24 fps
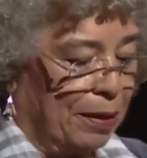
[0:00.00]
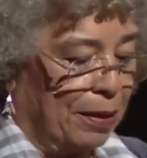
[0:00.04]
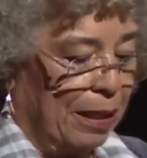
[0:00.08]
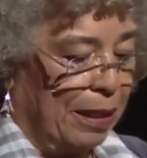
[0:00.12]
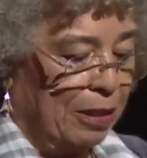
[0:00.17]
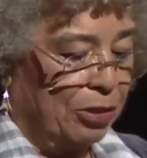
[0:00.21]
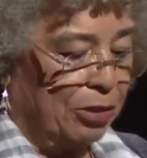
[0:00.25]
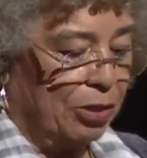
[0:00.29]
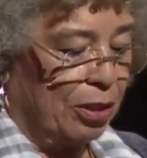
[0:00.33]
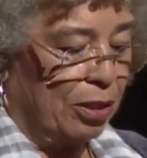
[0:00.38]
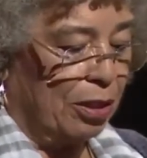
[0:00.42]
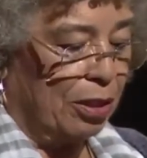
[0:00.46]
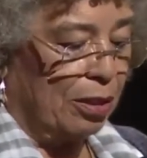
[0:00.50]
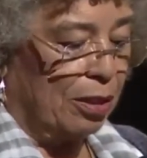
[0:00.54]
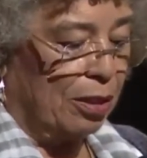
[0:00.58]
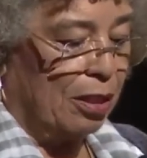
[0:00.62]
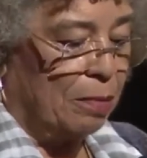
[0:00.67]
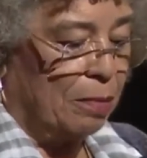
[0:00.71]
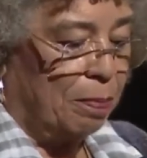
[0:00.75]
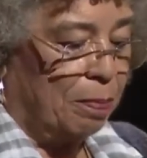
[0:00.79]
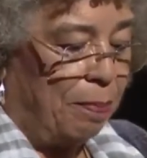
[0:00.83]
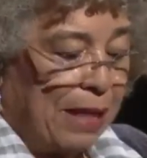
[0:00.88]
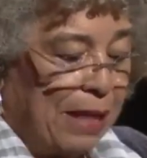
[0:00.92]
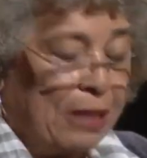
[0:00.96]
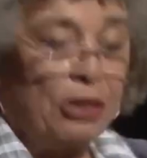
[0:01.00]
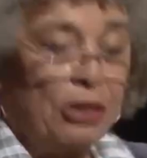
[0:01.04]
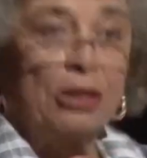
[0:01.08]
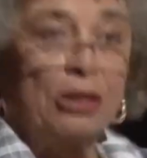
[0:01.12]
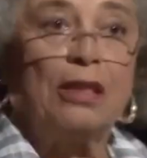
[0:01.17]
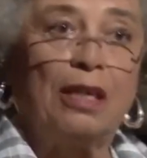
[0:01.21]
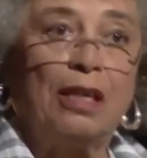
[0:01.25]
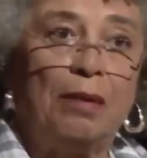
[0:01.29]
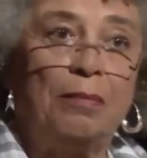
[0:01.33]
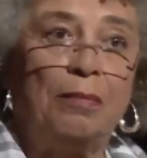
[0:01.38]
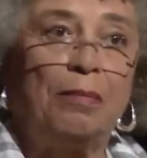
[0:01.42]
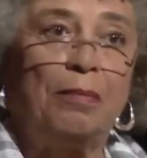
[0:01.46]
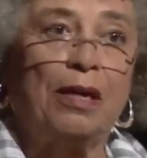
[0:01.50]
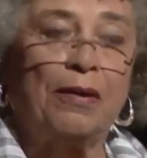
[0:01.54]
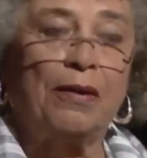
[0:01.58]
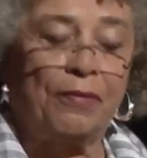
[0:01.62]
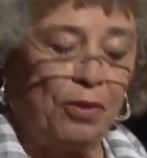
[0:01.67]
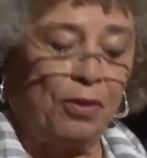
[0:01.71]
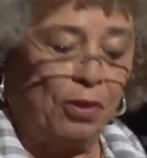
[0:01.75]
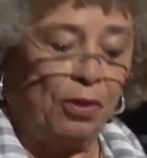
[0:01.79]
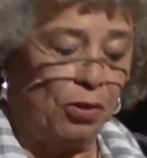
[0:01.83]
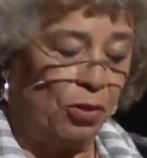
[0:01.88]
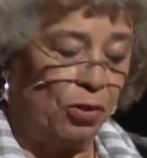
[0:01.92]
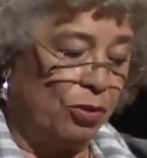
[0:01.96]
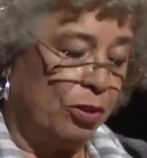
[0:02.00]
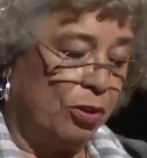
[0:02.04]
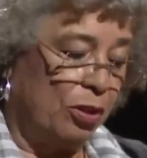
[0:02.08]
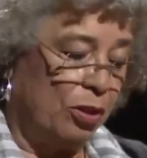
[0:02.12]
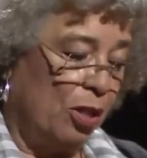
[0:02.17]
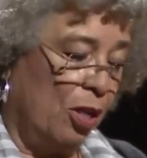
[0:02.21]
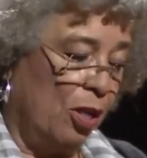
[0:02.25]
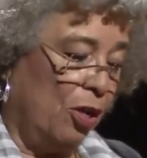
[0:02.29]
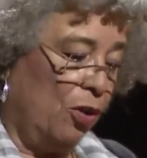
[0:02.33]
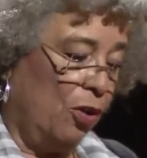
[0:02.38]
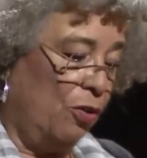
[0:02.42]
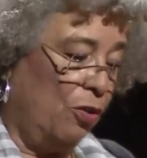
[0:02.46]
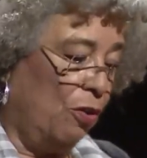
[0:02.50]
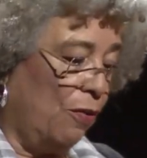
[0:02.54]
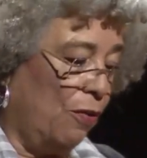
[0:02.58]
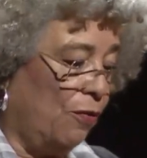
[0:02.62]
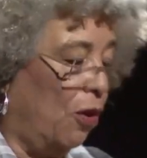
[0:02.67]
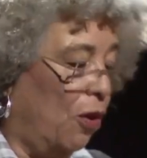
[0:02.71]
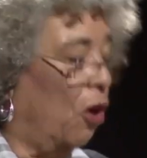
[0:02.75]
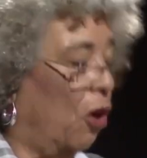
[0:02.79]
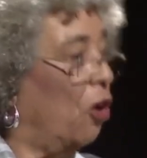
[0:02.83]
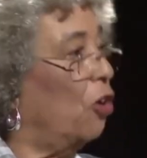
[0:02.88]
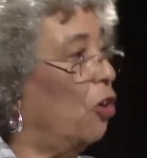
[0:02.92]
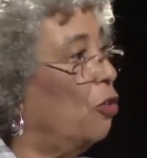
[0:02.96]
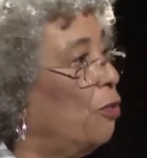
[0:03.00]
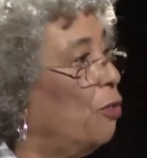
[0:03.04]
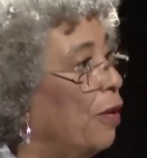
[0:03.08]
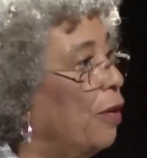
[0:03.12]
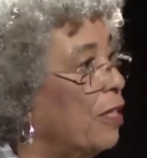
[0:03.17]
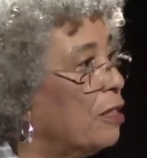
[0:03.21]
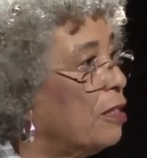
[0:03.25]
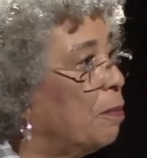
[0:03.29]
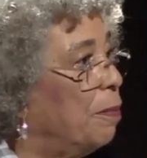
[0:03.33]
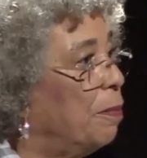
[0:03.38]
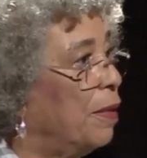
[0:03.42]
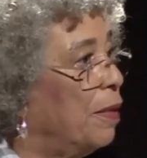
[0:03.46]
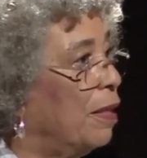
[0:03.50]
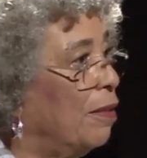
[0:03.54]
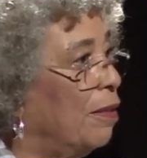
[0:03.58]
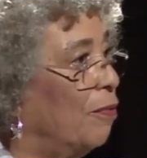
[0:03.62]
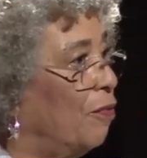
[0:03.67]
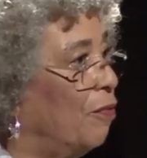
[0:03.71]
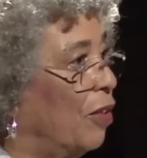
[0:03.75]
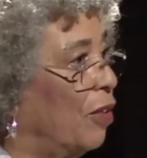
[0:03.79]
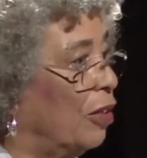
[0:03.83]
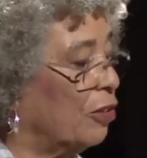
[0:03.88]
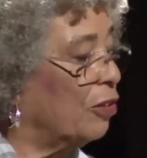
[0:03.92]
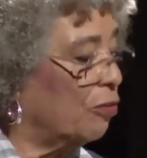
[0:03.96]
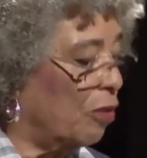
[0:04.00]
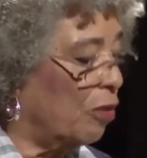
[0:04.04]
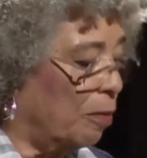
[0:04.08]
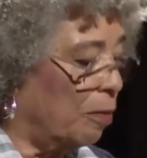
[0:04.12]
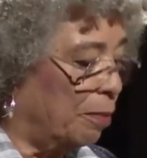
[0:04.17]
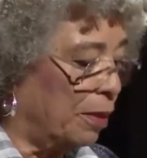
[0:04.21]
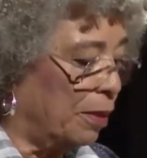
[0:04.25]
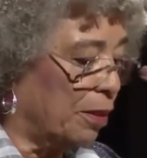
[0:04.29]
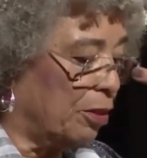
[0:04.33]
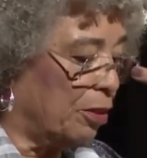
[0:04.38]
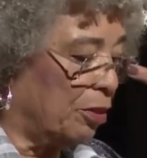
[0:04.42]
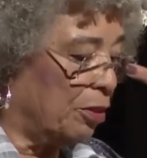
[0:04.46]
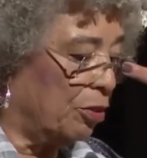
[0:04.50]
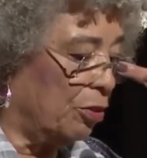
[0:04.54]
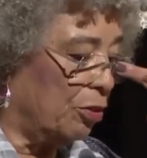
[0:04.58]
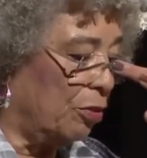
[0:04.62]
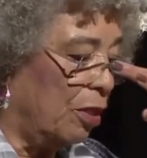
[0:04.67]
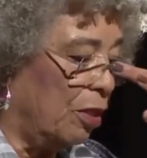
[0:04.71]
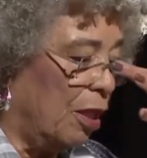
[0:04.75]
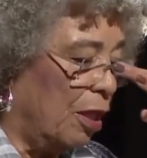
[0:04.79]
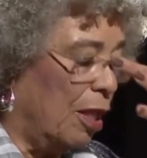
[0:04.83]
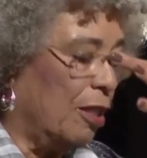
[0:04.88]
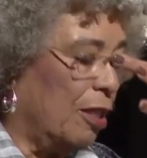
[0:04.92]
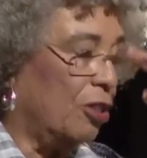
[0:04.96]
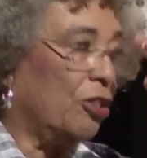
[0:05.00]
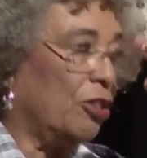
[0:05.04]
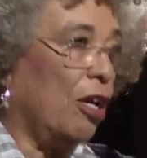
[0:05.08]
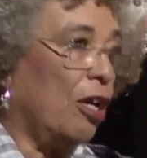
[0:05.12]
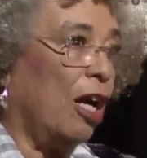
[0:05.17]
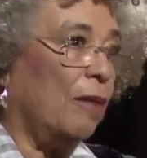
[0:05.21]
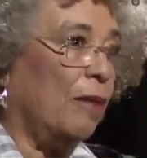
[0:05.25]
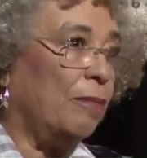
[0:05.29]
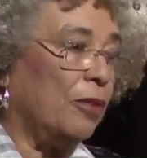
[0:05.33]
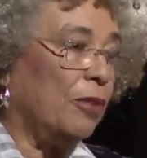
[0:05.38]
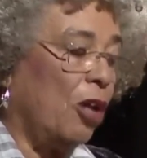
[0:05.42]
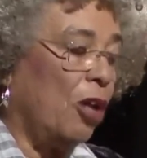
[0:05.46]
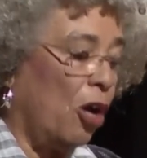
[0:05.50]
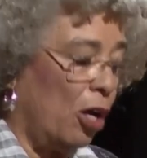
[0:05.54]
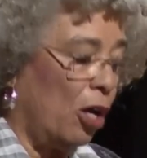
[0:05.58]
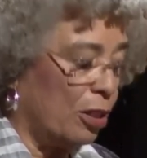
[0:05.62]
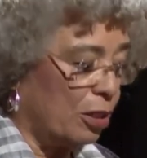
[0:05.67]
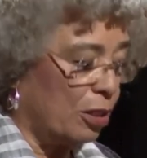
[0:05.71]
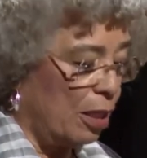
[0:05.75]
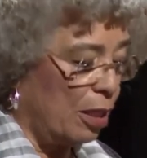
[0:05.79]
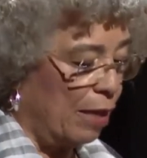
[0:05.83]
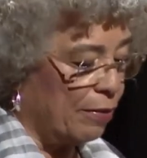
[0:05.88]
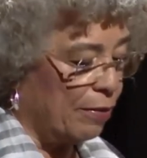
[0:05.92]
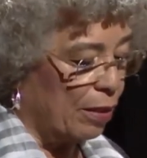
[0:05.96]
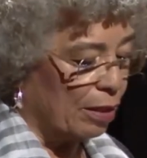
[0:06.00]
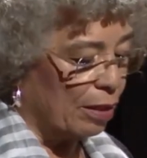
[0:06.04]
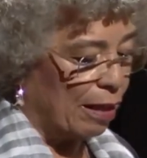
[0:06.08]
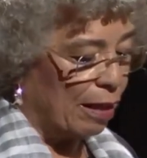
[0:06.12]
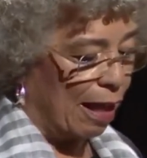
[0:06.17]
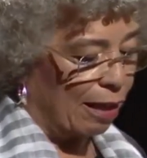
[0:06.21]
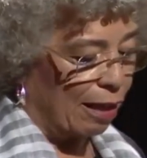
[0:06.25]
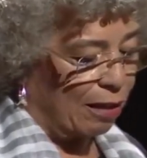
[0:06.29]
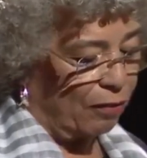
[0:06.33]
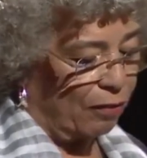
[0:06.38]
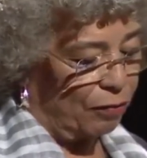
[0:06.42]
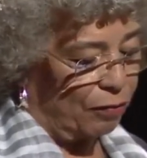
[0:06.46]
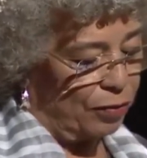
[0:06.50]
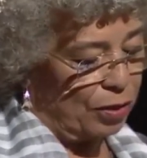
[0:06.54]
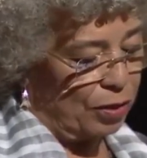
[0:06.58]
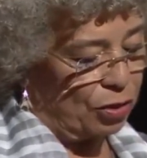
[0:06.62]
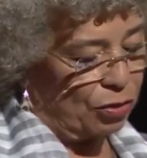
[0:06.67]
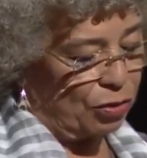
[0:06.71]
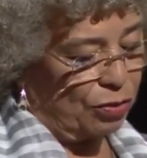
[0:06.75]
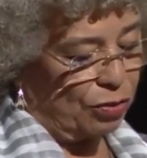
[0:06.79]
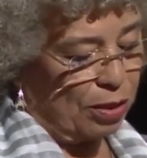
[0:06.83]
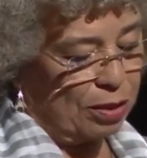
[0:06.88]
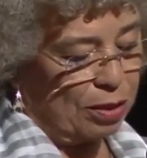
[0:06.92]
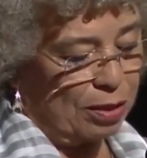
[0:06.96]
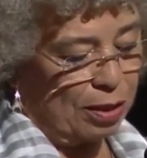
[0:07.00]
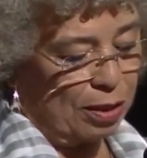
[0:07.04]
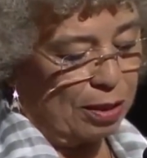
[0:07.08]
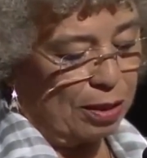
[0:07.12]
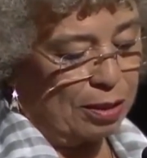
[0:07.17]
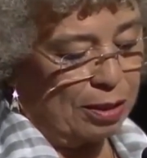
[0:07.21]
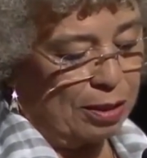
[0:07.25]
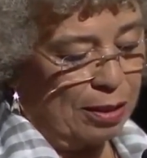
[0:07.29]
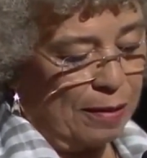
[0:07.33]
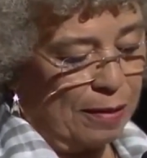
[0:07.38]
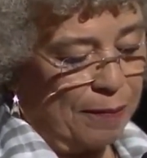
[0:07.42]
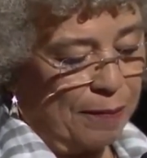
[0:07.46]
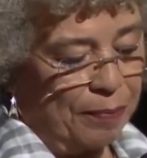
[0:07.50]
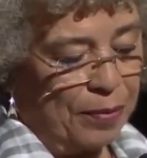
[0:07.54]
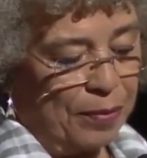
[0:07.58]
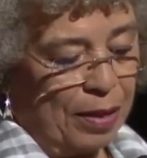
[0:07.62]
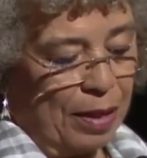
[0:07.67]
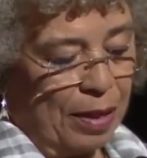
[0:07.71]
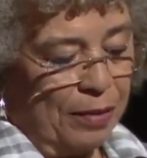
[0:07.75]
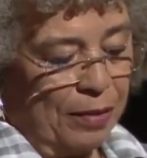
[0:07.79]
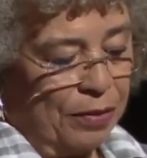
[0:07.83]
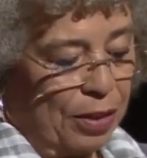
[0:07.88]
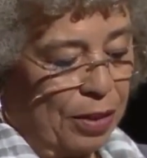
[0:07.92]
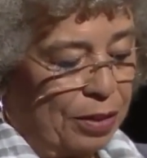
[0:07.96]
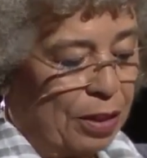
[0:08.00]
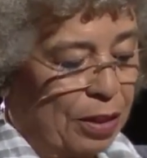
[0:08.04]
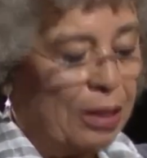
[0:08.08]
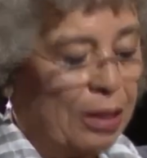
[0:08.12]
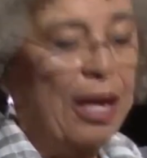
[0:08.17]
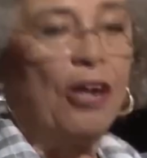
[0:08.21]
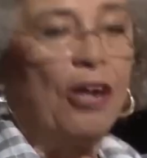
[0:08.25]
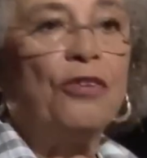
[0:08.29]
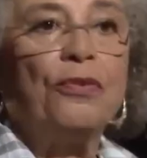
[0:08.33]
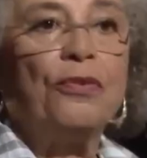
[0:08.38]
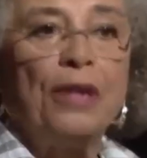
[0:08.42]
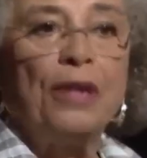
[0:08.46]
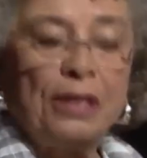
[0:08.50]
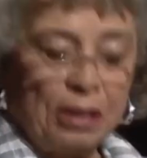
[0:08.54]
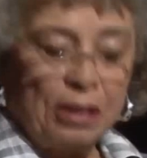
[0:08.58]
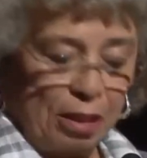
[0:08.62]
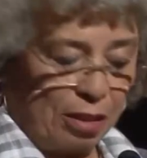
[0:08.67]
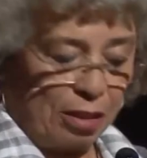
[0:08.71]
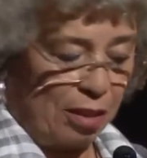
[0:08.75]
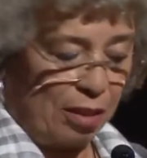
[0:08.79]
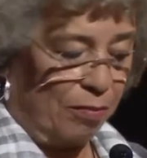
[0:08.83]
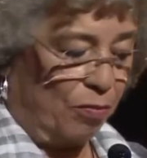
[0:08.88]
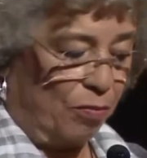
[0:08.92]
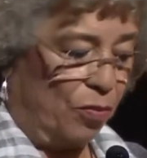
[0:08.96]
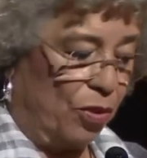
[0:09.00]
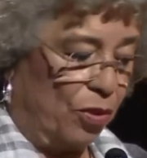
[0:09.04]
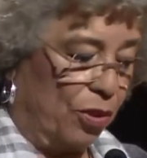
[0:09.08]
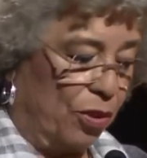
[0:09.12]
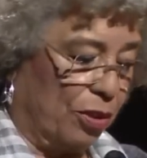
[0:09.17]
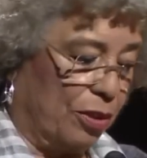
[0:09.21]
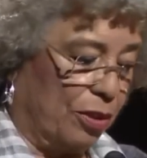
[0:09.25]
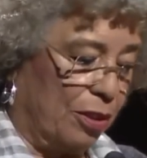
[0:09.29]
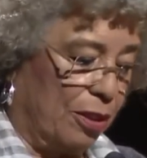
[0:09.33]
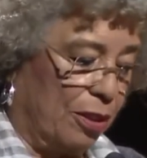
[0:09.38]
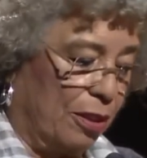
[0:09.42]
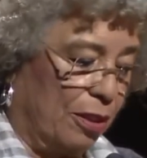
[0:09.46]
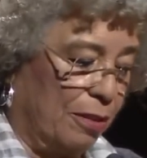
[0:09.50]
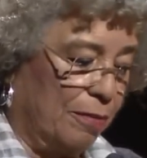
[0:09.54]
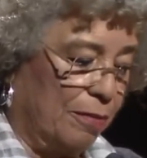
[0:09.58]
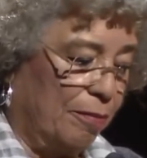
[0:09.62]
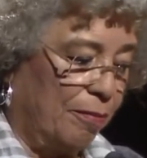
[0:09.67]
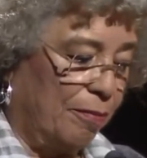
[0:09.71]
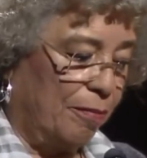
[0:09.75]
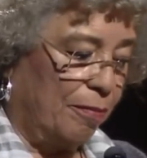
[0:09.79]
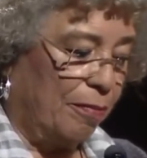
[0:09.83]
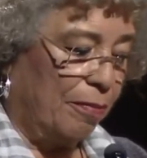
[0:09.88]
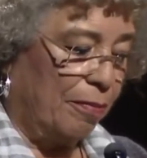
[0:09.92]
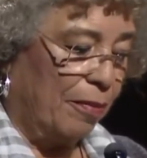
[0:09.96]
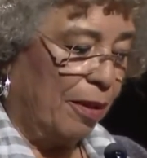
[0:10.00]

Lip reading: populations, especially among those who have always been vulnerable to job loss and the lack of resources. This is how racism works.